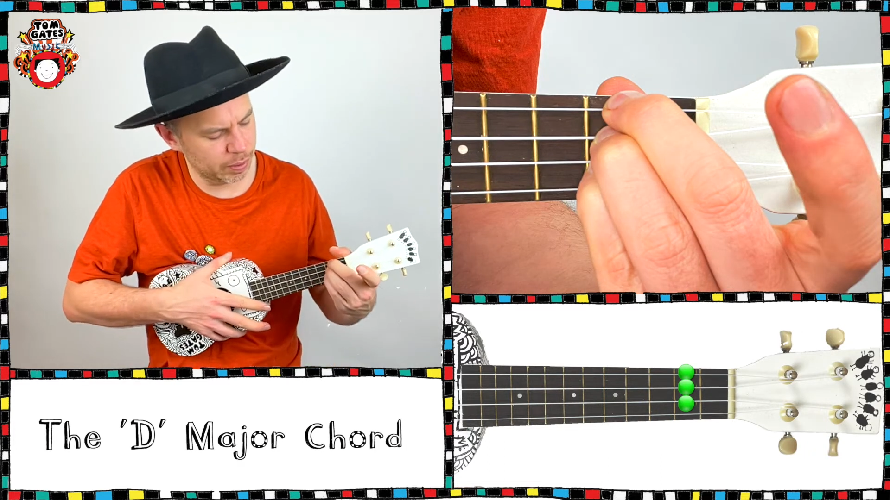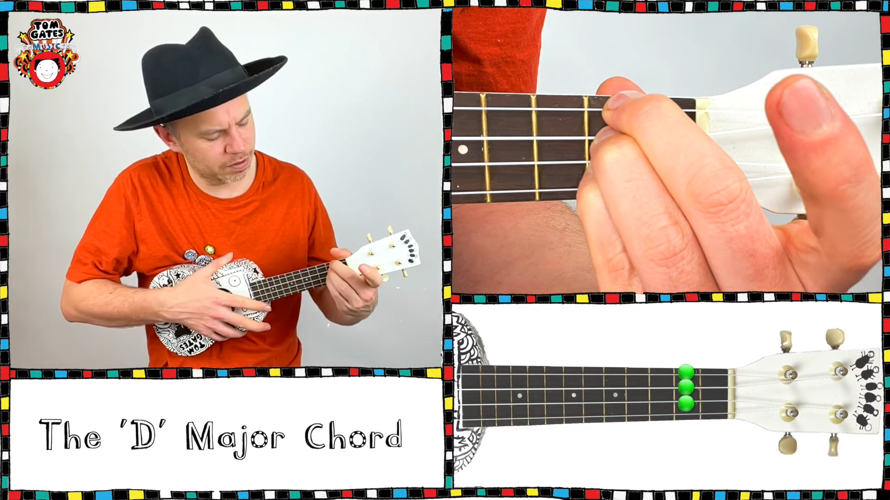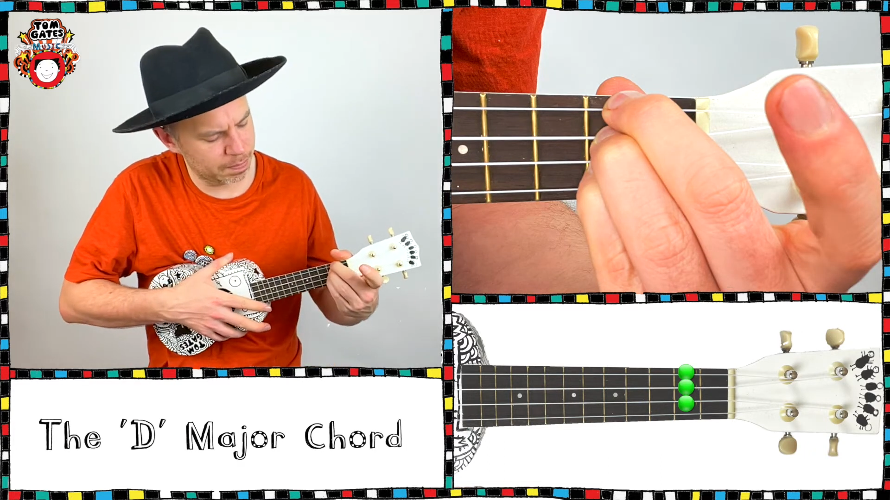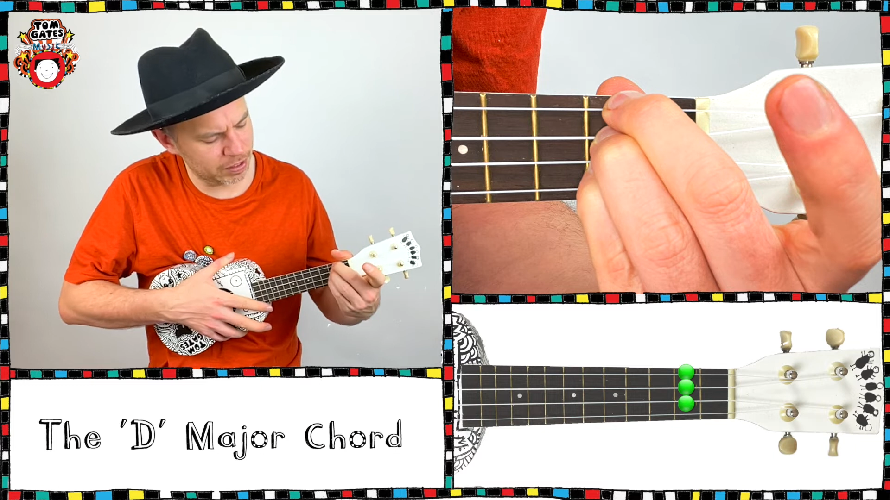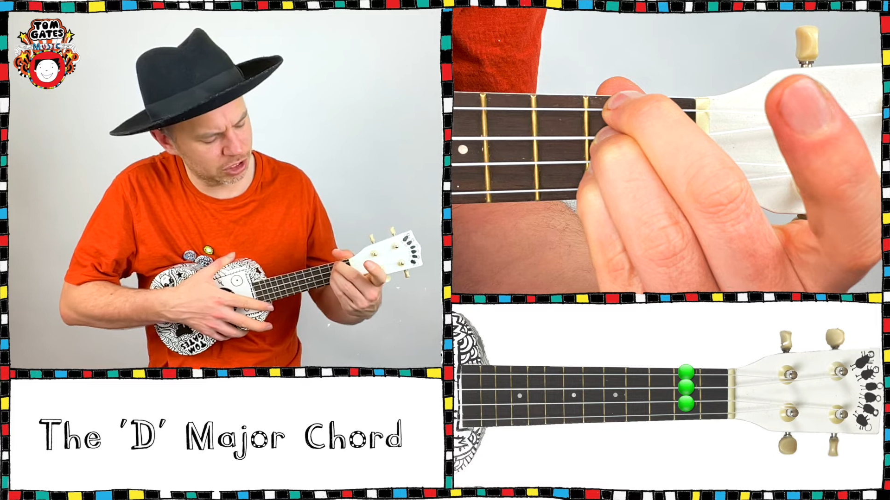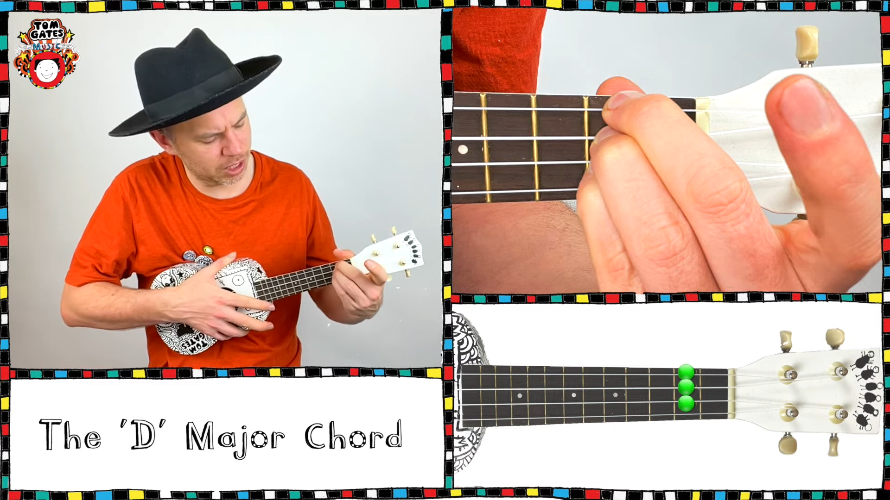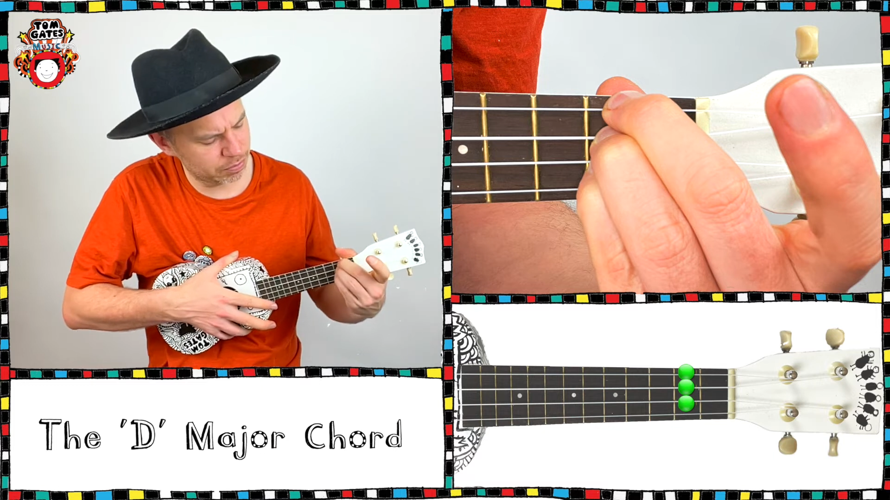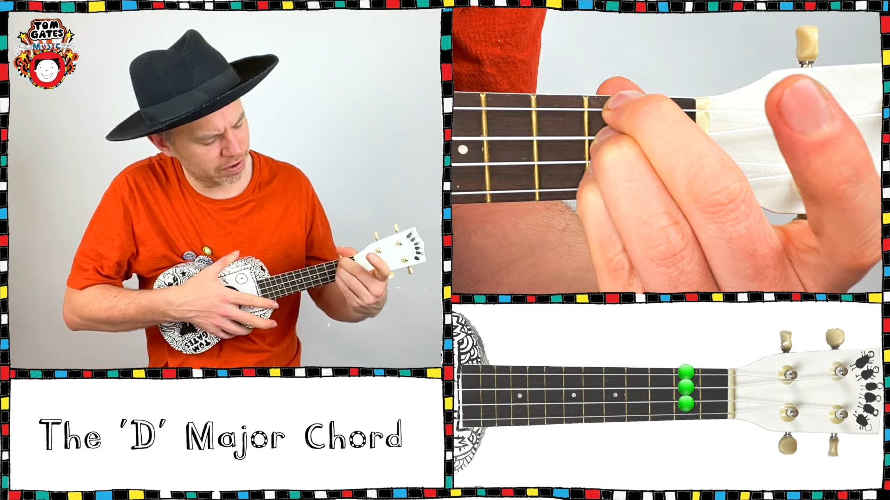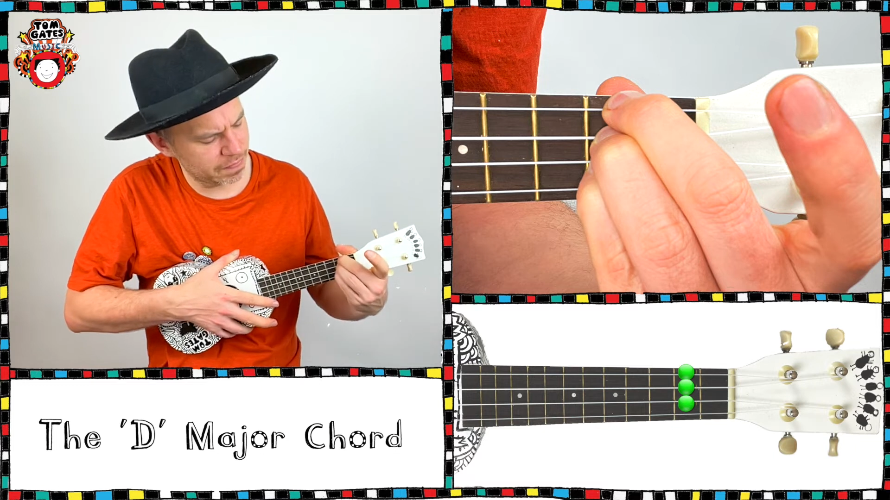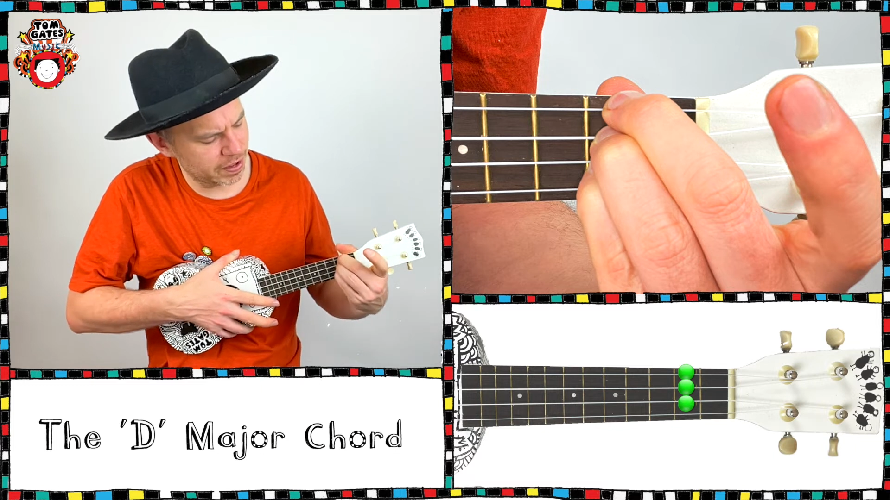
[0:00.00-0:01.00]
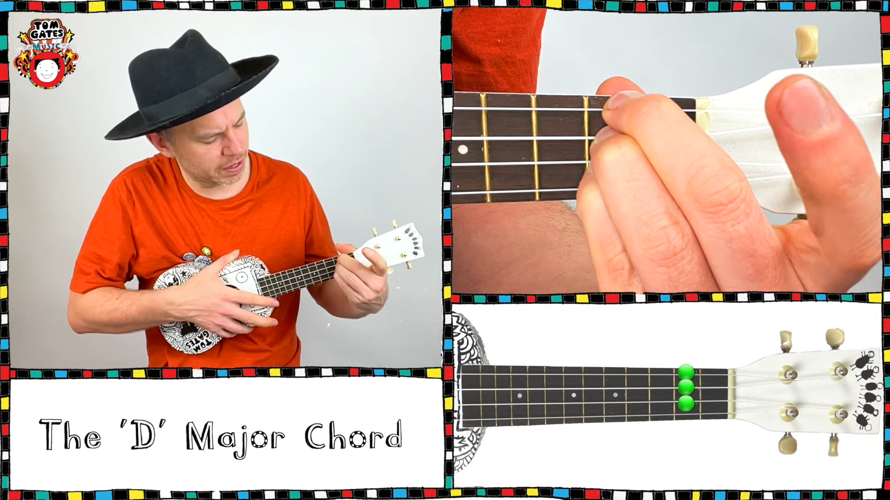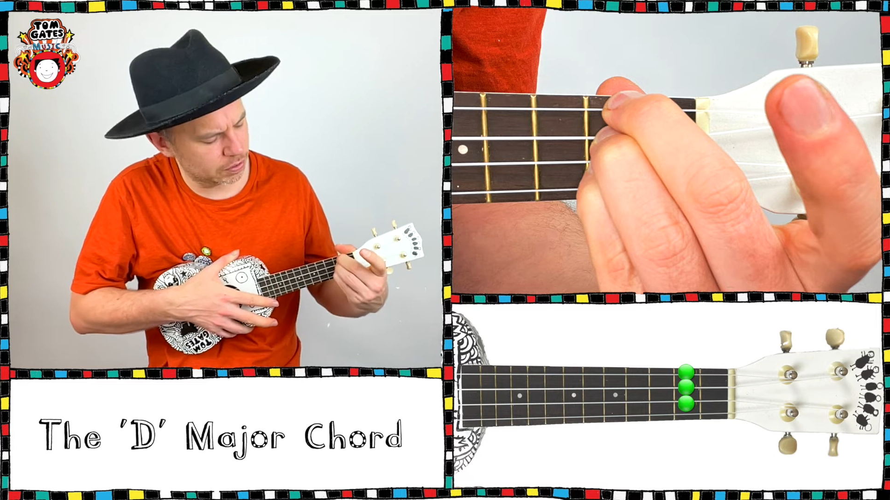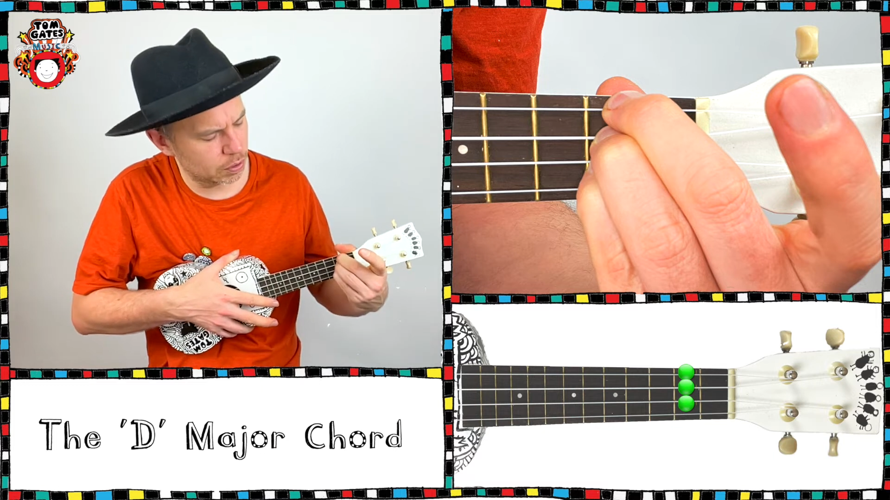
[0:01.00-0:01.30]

to bunch up 3 fingers